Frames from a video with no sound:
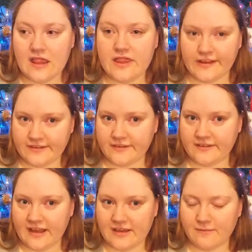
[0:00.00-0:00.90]
this has
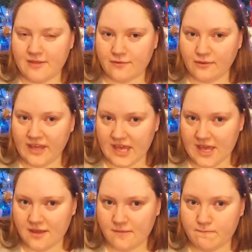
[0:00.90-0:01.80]
taken me the full
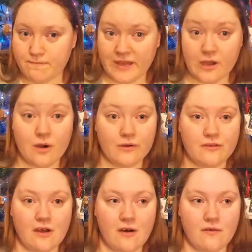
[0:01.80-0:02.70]
year
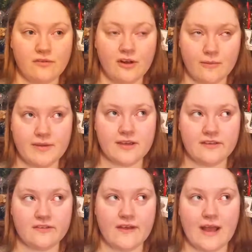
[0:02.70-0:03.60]
because of, not
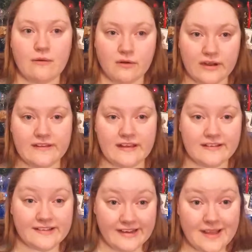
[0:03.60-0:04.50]
because of how long it
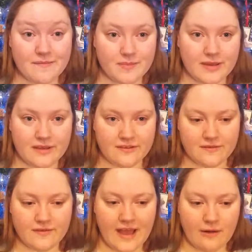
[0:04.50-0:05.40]
takes to knit, but because
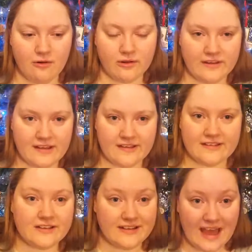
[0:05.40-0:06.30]
of how long it takes
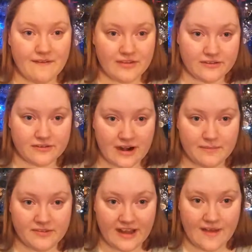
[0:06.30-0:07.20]
to gather the
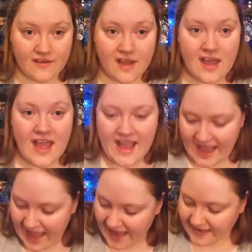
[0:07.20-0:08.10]
scraps together.
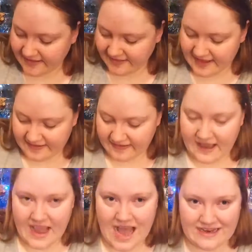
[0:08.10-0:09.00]
And this,
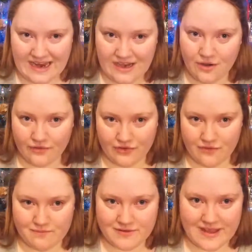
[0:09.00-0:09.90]
I had a lot
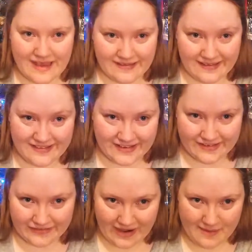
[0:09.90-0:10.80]
of
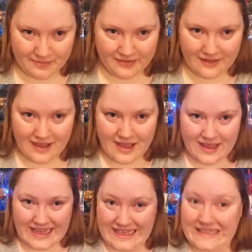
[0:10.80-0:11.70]
pre-existing scraps.
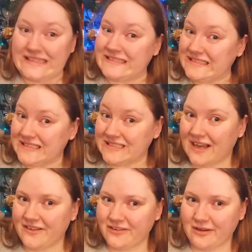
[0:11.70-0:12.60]

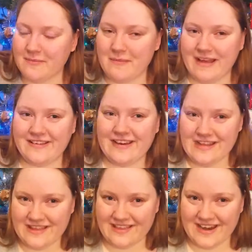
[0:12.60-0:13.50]
So I'm
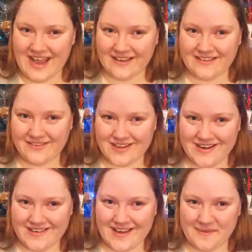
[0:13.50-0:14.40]
imagining that the next
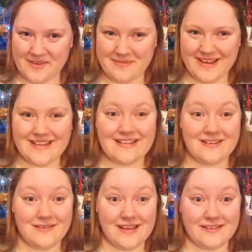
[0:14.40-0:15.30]
3 segments might be
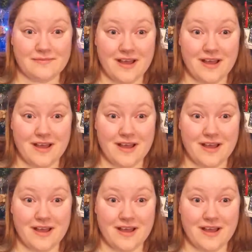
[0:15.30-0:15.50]
2 years